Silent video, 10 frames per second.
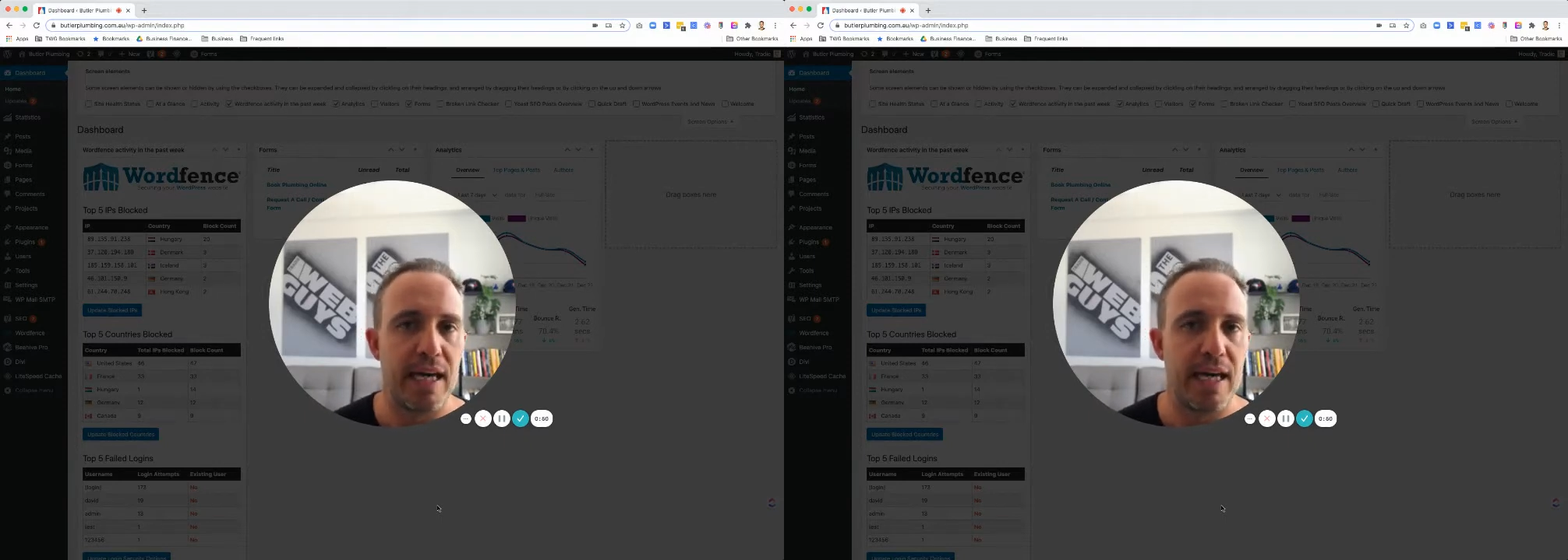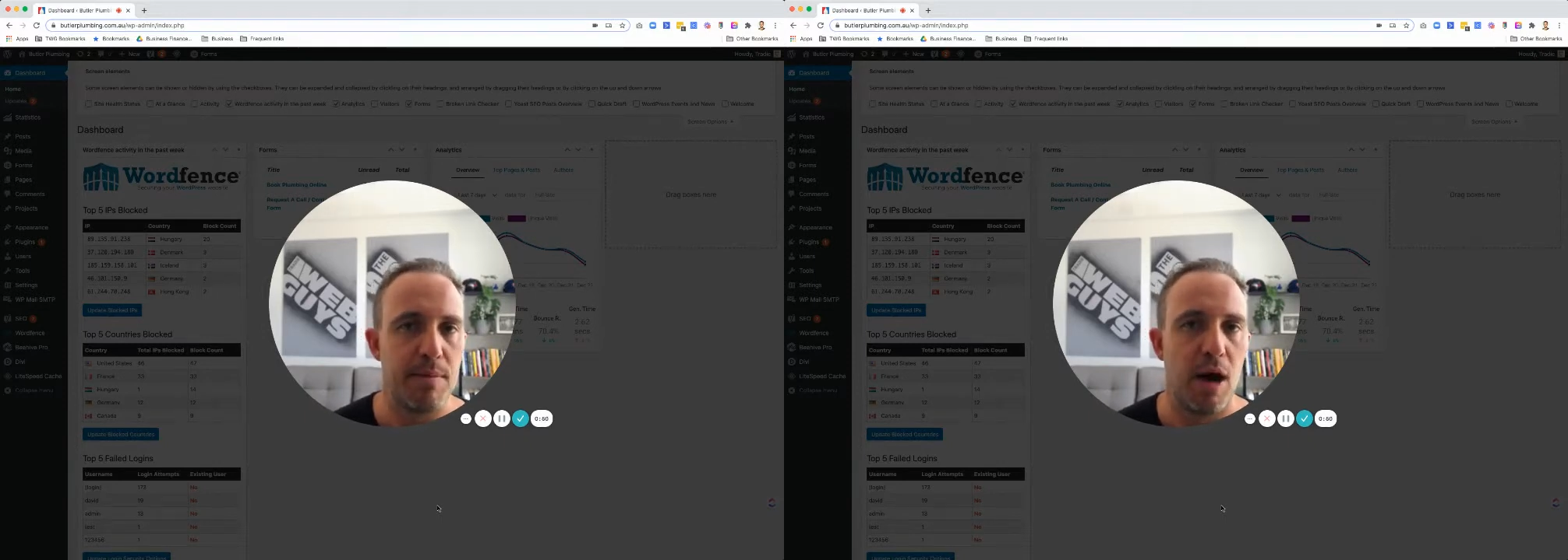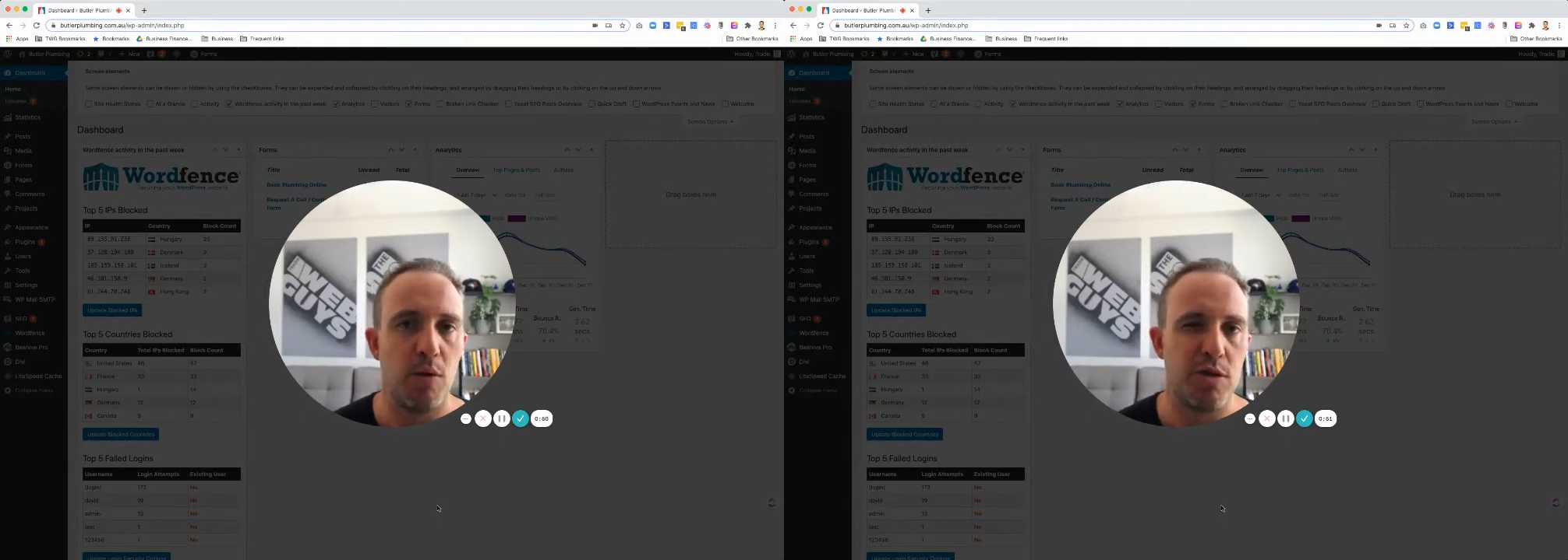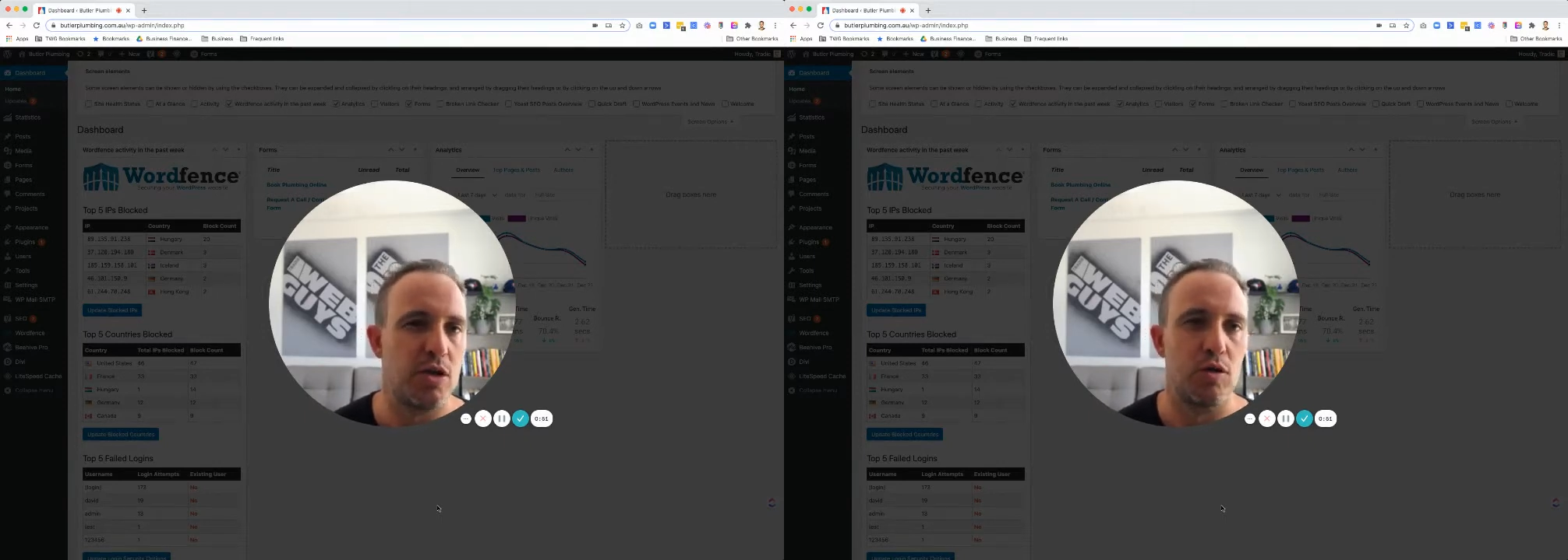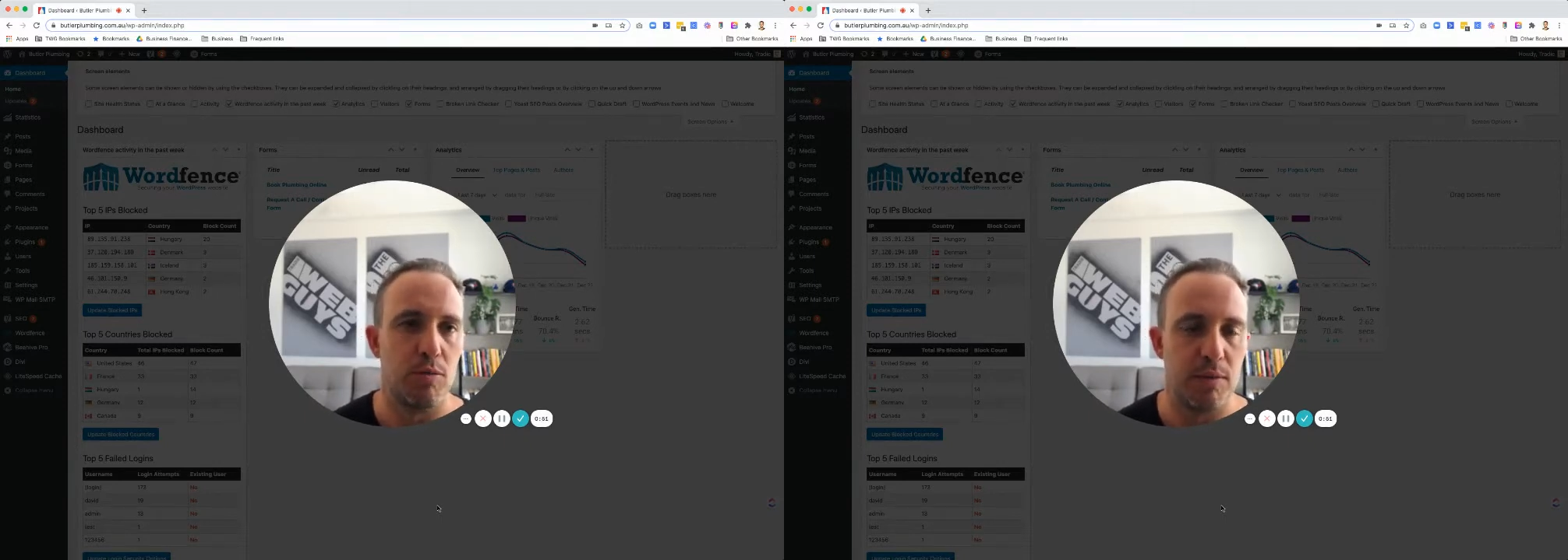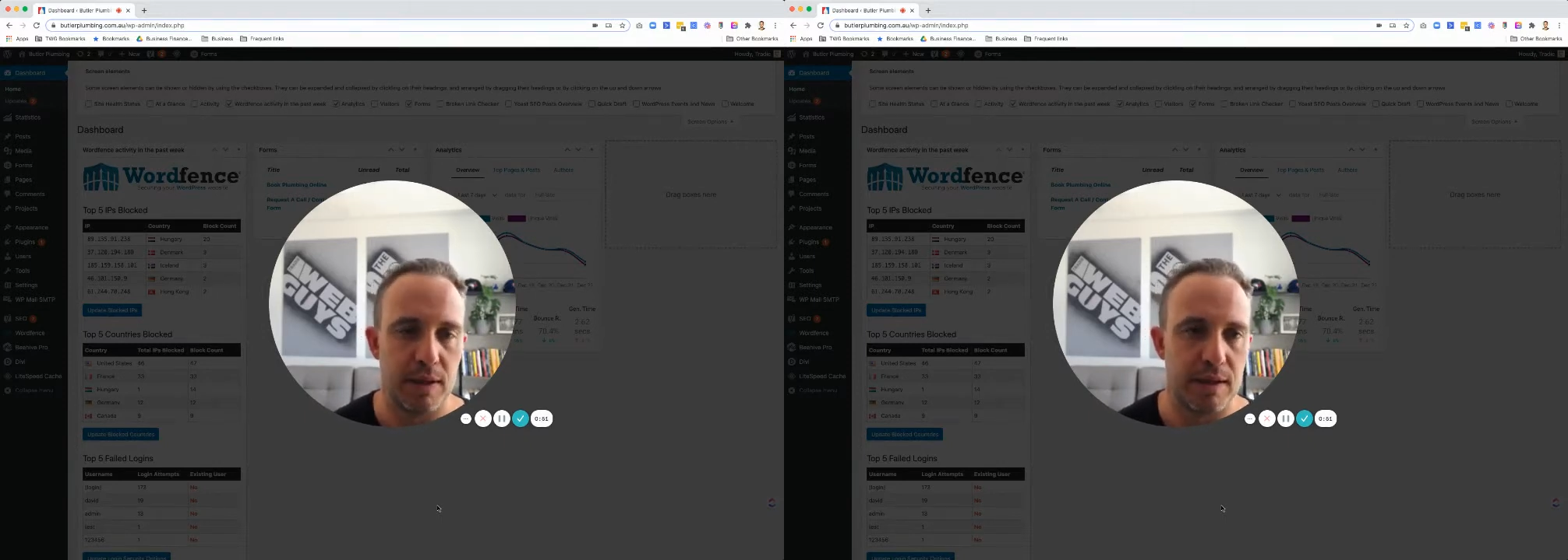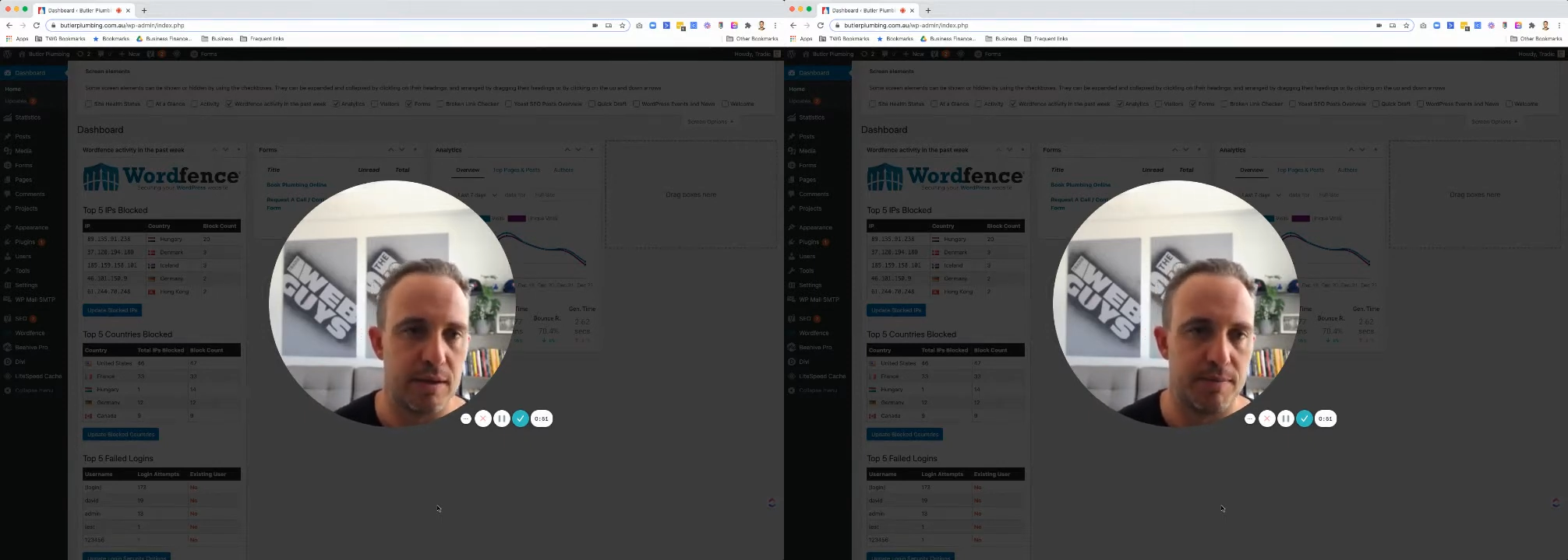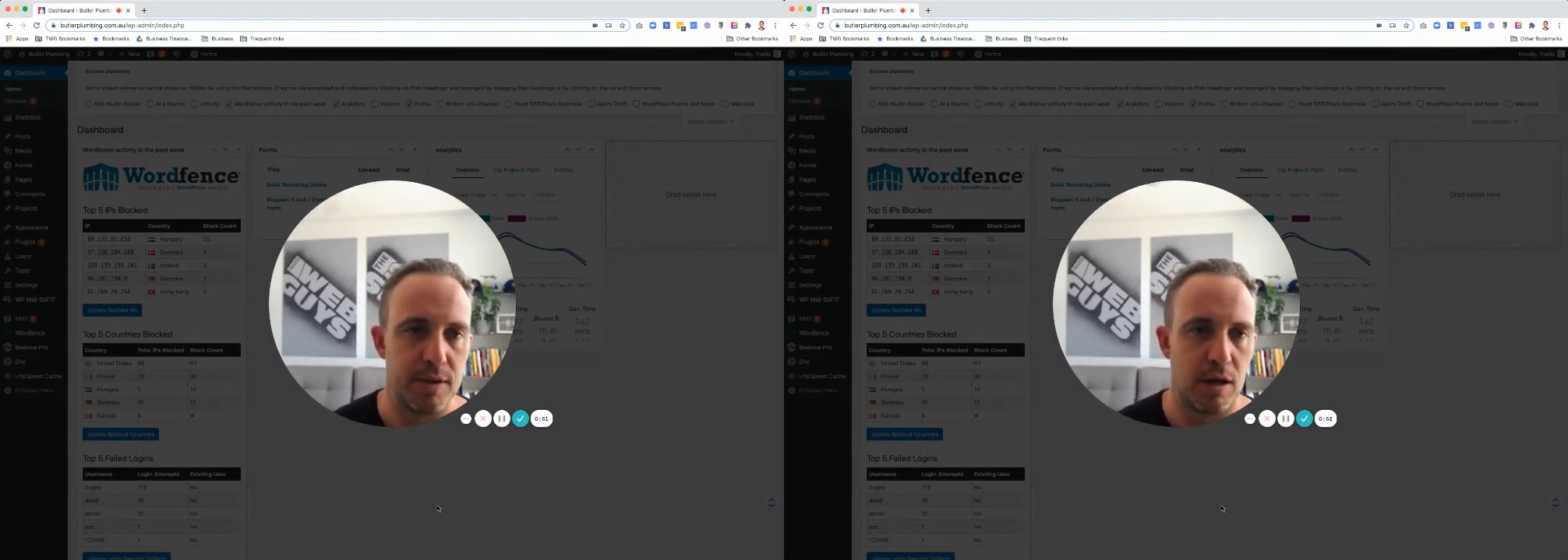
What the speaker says: email, which is normally the